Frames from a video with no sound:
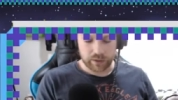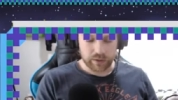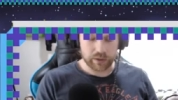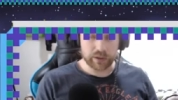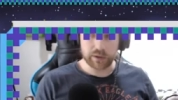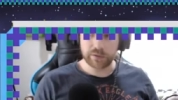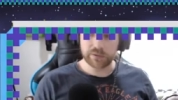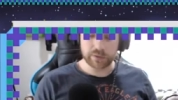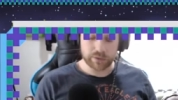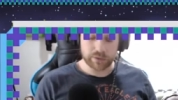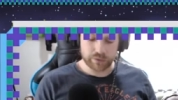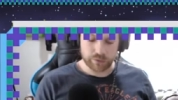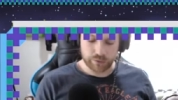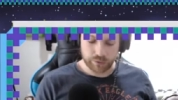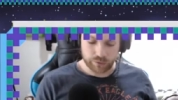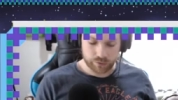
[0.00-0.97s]
That is how
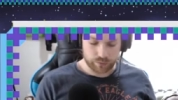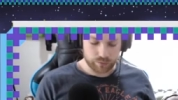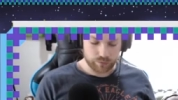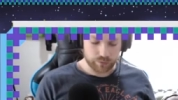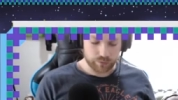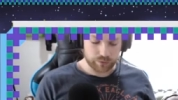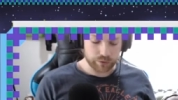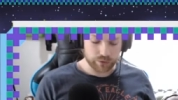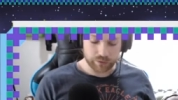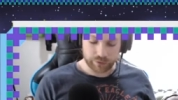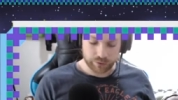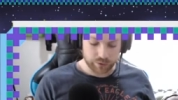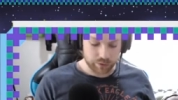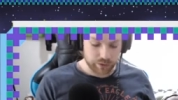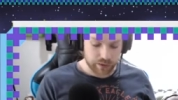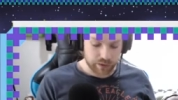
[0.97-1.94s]
you
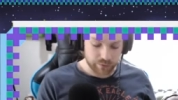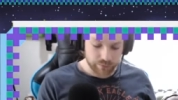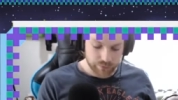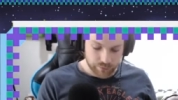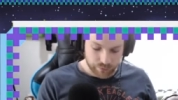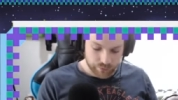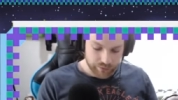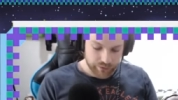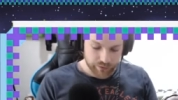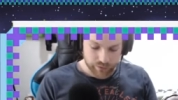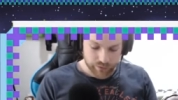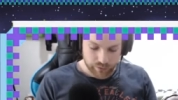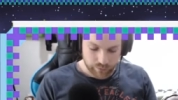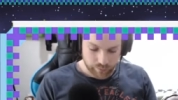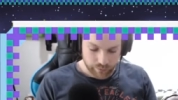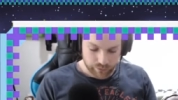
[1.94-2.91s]
don't have to store it like
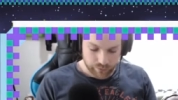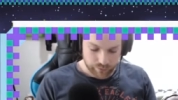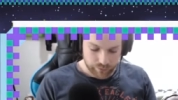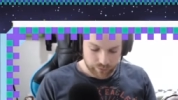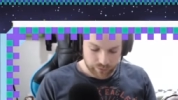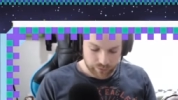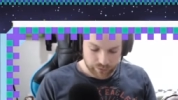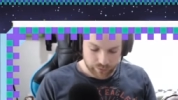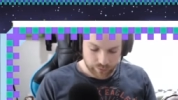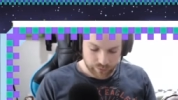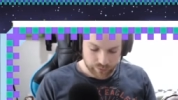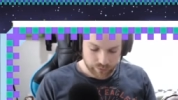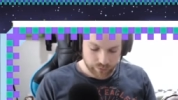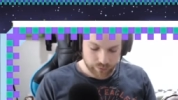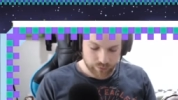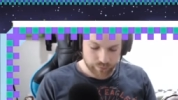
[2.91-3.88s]
that, but that's how I
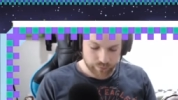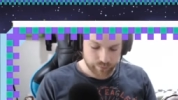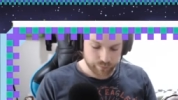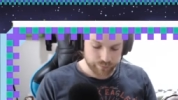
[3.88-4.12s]
store it.